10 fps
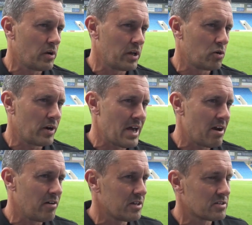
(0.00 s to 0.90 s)
in good
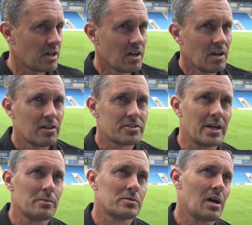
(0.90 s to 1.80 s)
areas.
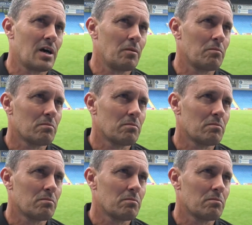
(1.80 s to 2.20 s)
Same time,